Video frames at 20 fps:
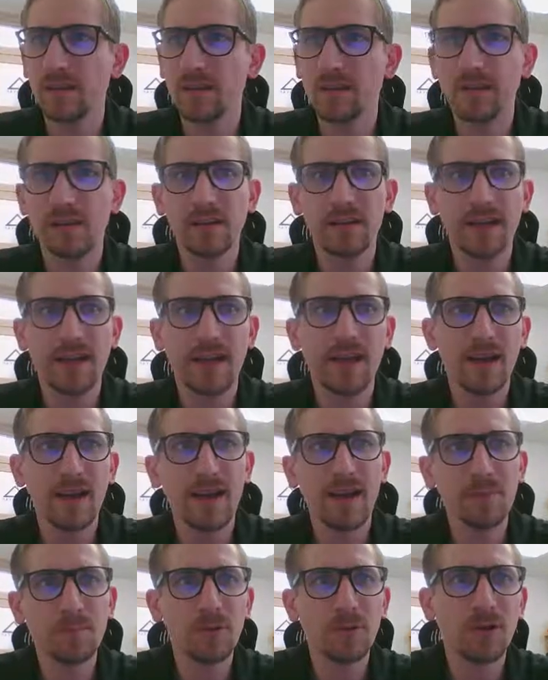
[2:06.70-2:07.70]
on that
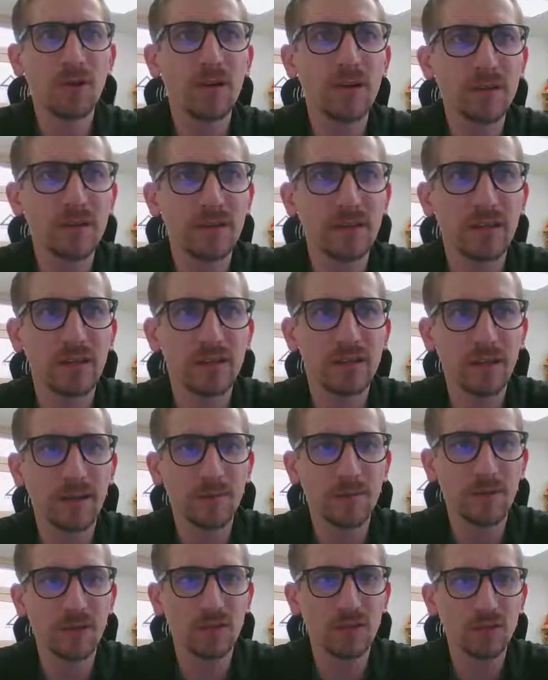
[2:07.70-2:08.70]
eyeball, it's going to take me
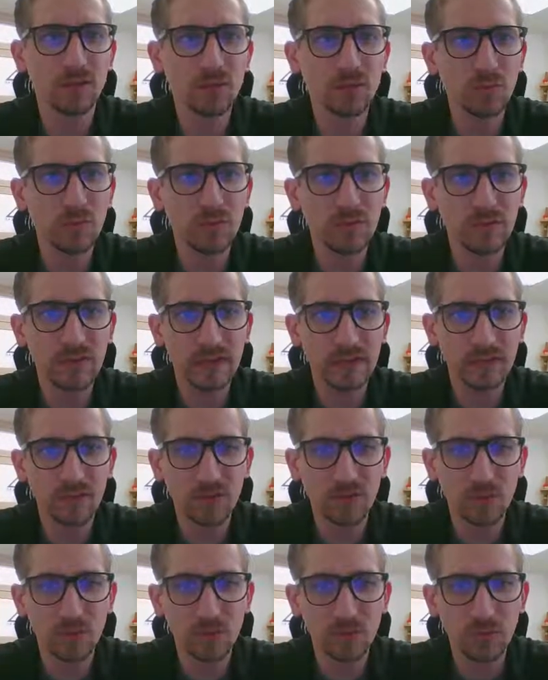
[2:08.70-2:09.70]
to Tools, Sketch
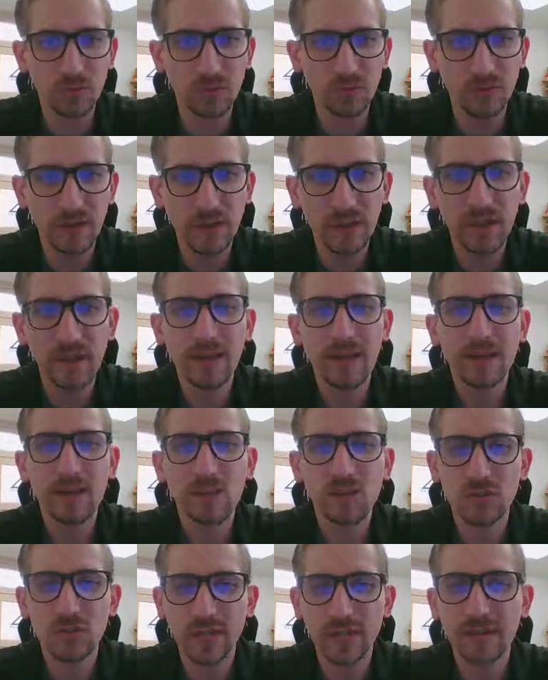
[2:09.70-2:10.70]
Tools,
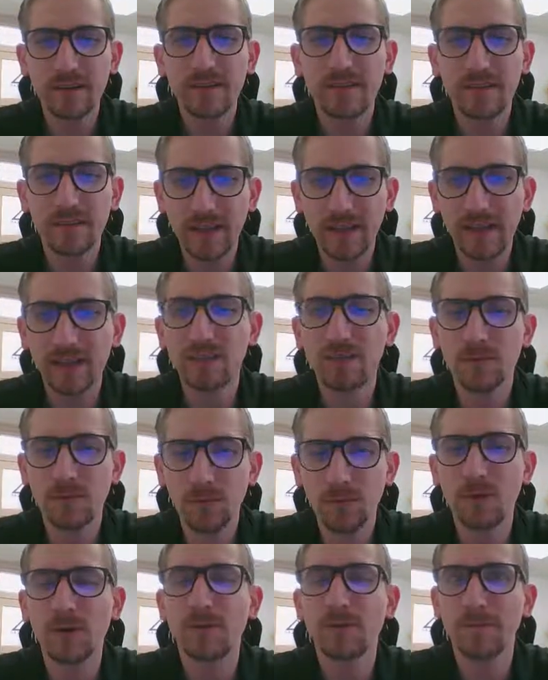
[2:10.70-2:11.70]
check sketch
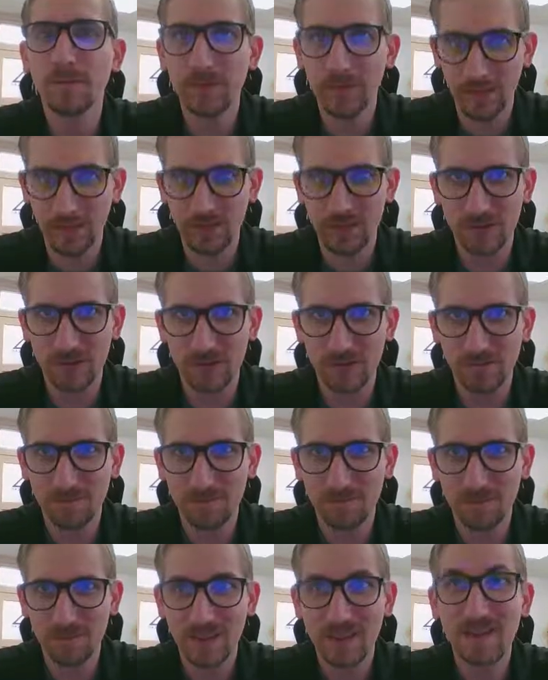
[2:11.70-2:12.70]
for feature.
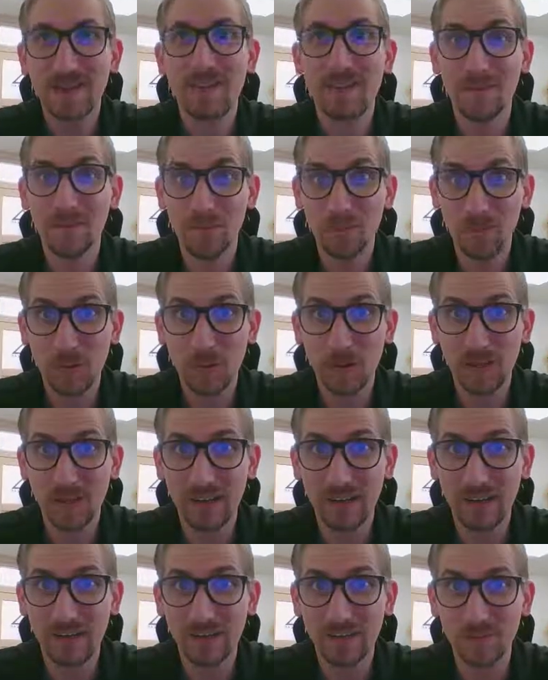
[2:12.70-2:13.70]
Pretty
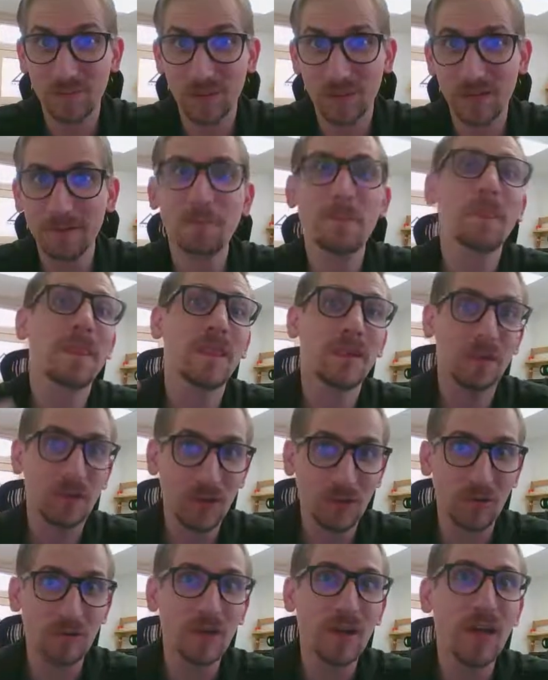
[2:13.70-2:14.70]
awesome, right?
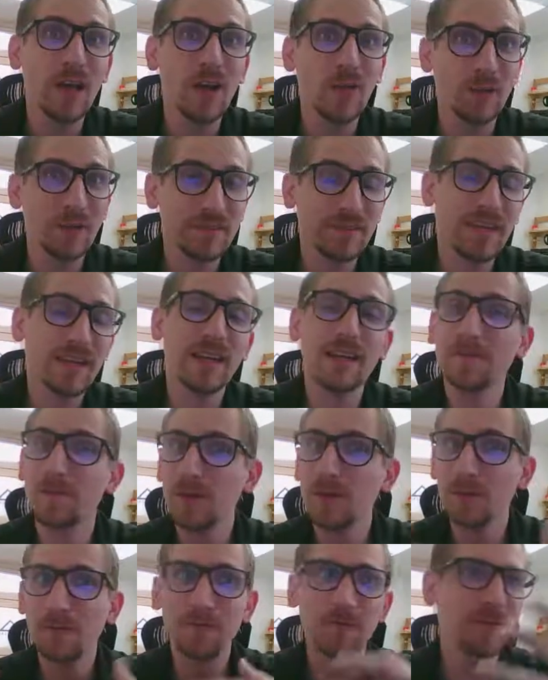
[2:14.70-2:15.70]
So once again,
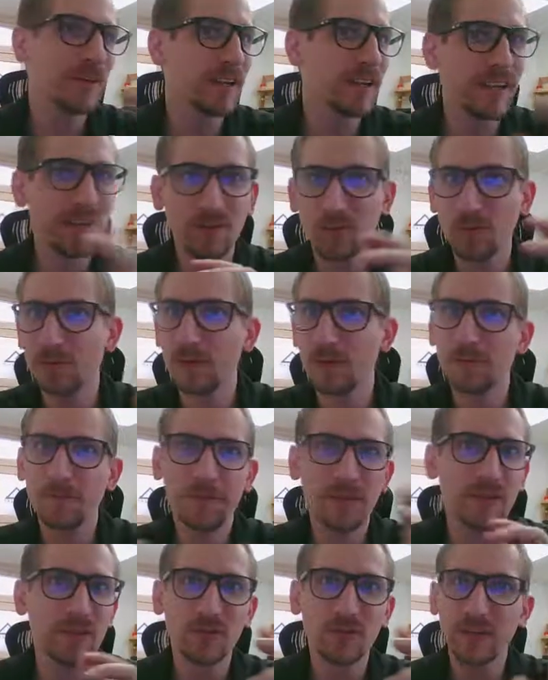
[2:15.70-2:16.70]
if you forget where a
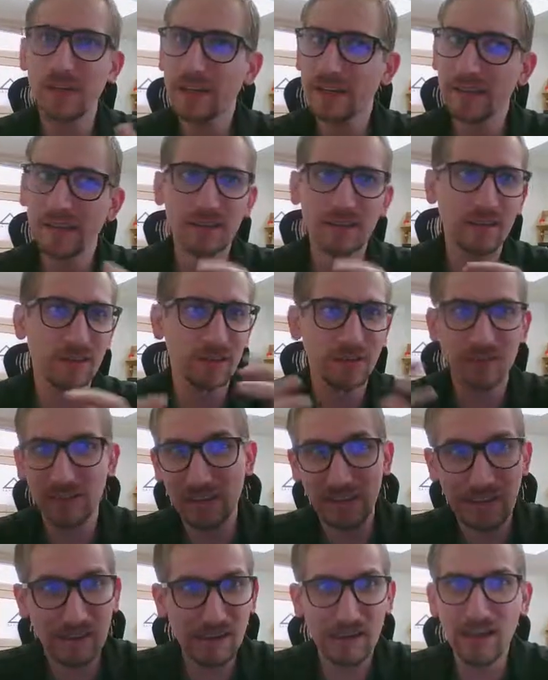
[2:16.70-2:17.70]
feature is and you're just
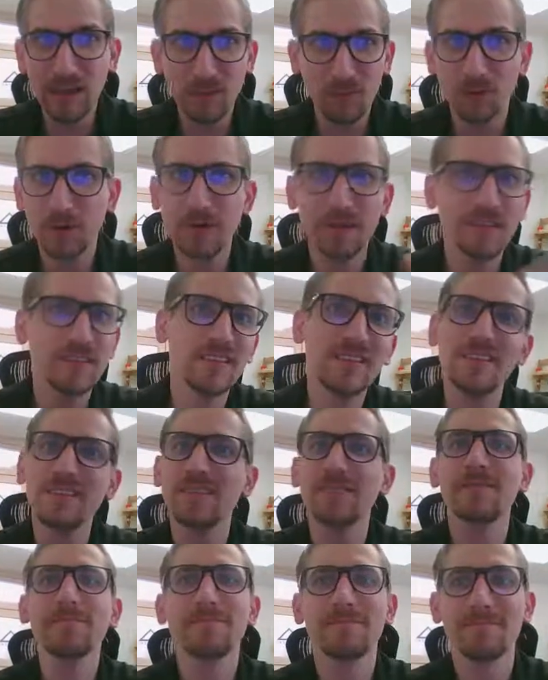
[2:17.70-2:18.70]
like, where is
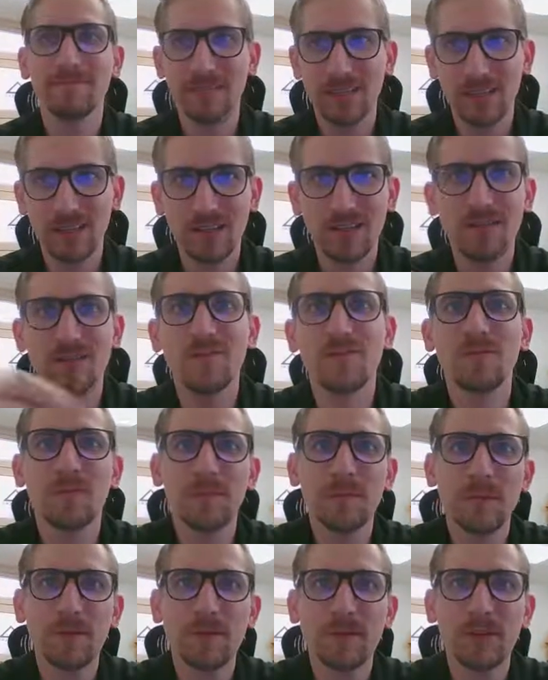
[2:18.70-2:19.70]
this?
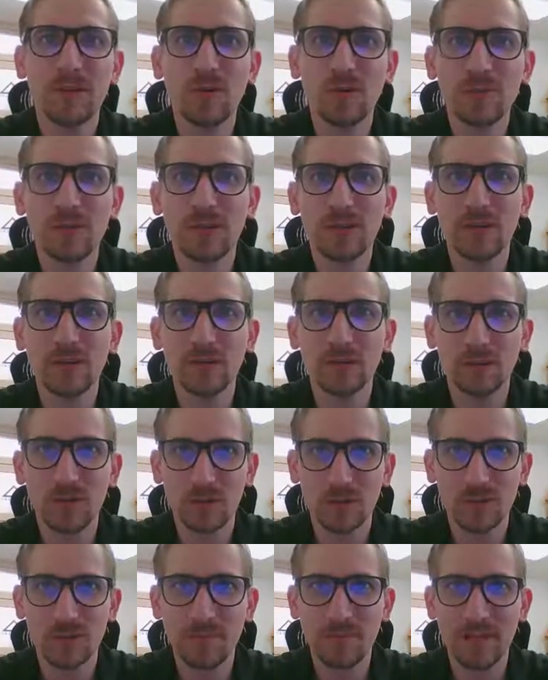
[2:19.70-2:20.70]
Remember, you go up to your
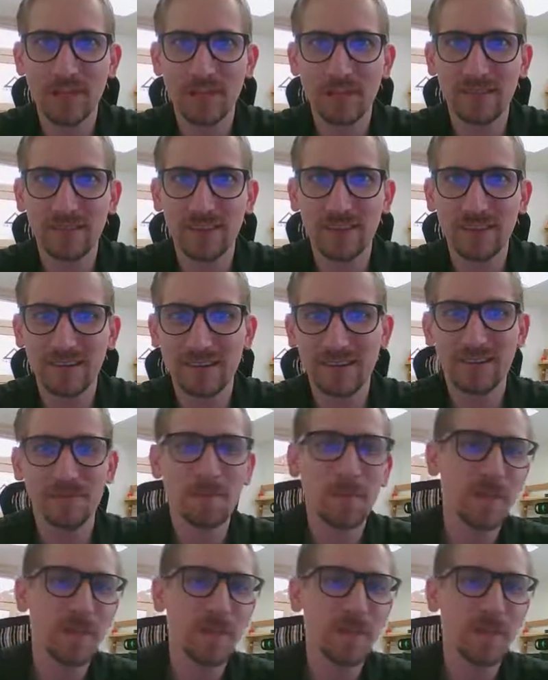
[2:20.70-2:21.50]
search commands icon.